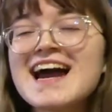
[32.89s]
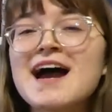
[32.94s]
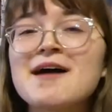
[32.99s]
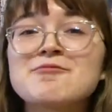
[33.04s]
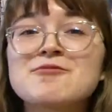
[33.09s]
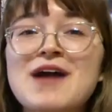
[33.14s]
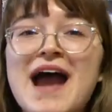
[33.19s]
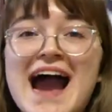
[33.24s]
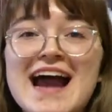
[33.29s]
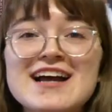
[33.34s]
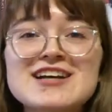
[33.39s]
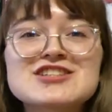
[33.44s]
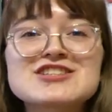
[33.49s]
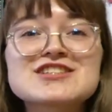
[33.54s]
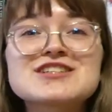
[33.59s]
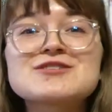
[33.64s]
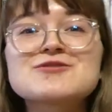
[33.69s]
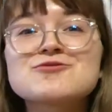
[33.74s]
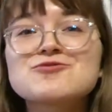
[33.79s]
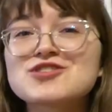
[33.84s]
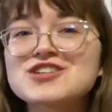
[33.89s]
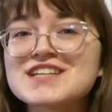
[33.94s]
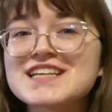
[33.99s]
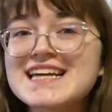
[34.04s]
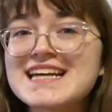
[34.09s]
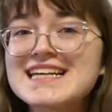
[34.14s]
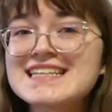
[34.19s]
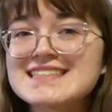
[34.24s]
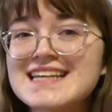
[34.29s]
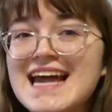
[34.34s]
I'm actually
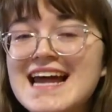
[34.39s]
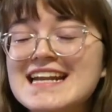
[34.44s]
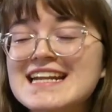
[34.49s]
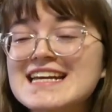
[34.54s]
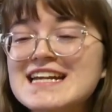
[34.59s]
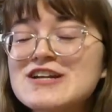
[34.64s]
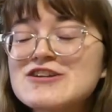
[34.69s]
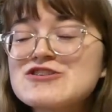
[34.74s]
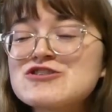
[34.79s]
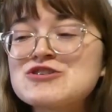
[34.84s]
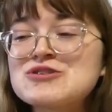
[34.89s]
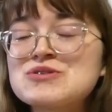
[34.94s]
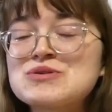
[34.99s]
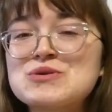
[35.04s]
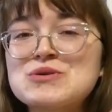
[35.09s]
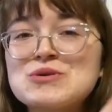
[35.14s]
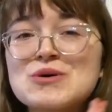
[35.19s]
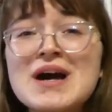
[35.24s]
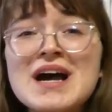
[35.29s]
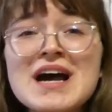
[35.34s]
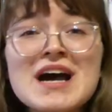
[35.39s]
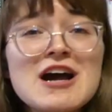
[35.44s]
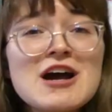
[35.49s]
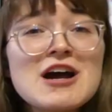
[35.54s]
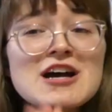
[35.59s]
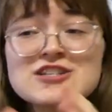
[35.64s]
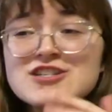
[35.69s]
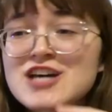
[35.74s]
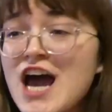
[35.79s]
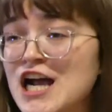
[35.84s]
really excited to
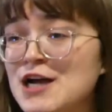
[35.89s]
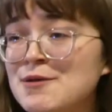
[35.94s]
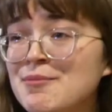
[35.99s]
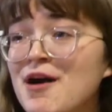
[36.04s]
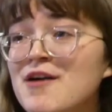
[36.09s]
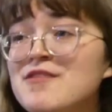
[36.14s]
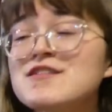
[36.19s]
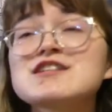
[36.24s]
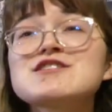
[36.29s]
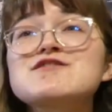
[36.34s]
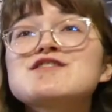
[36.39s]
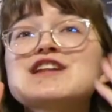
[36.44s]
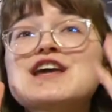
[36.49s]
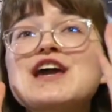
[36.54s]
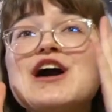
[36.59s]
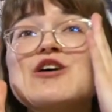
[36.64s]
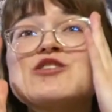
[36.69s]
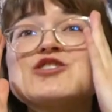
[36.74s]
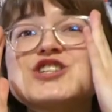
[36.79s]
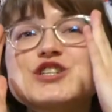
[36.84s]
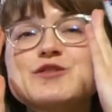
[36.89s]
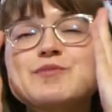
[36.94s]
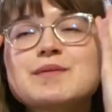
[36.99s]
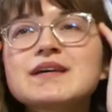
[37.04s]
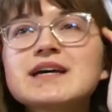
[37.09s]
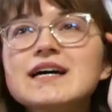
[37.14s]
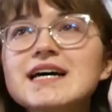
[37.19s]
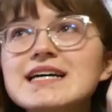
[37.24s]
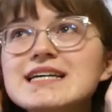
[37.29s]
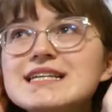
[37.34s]
talk about this video just
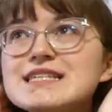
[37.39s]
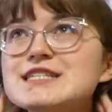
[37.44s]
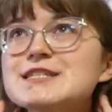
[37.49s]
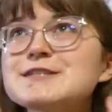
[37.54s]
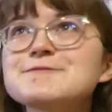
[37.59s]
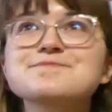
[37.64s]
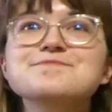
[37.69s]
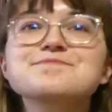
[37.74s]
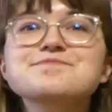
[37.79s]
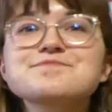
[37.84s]
because